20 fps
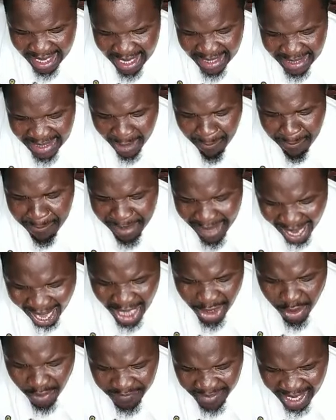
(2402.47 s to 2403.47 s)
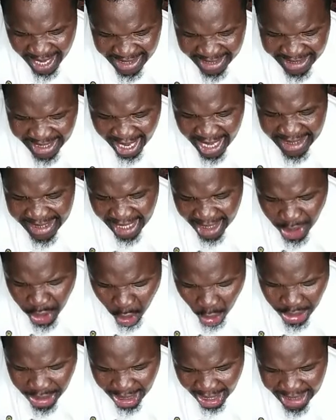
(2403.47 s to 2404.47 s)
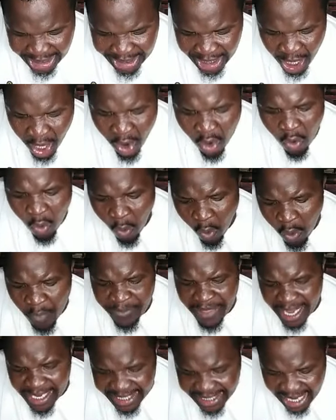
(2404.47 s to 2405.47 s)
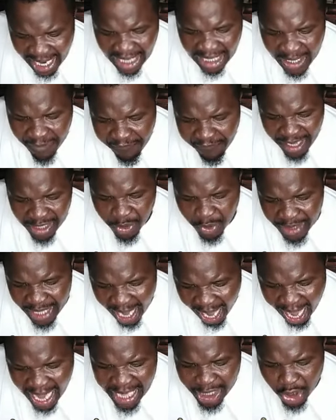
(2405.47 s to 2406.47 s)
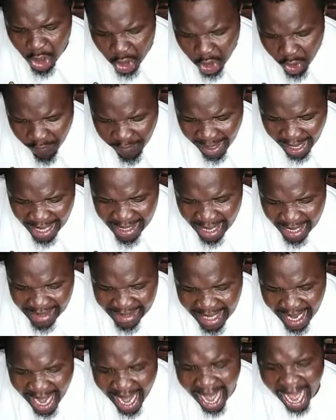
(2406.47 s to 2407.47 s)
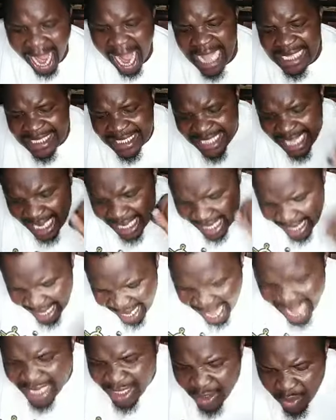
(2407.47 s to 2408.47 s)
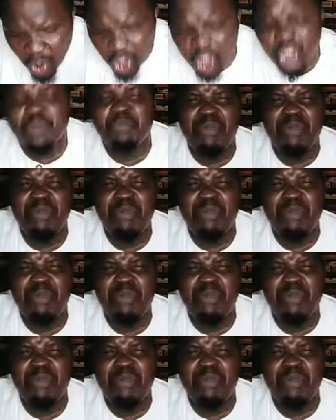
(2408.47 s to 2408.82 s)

the blood of their sons and daughters, whom they sacrificed to the idols of Canaan, and the land was